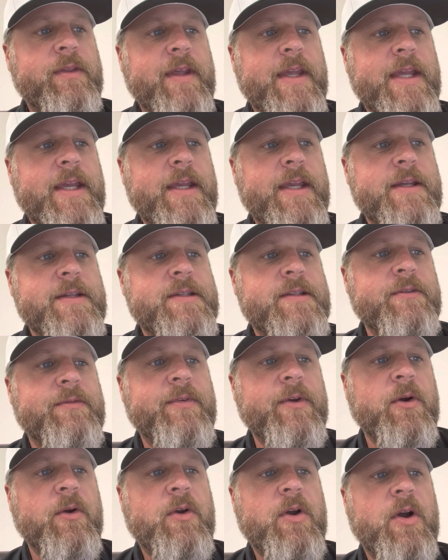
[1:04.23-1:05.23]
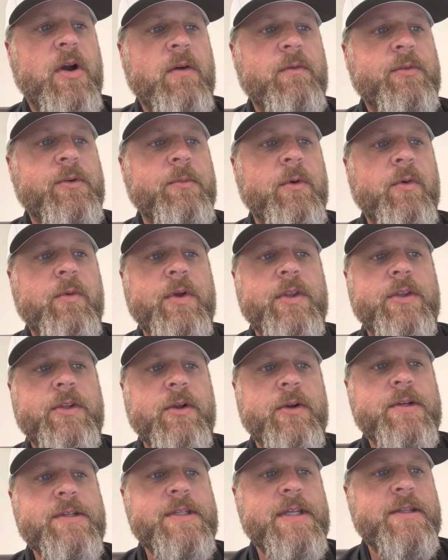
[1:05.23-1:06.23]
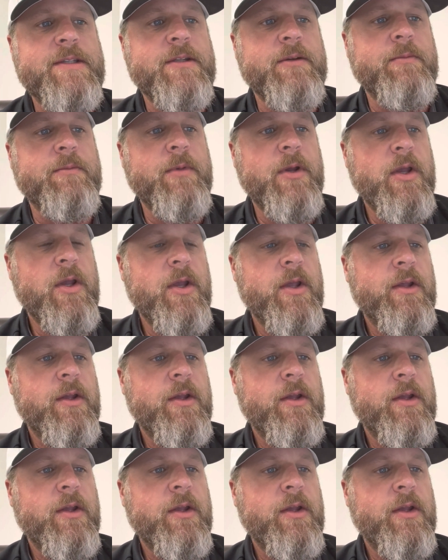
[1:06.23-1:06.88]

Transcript: thing is to feel comfortable with your system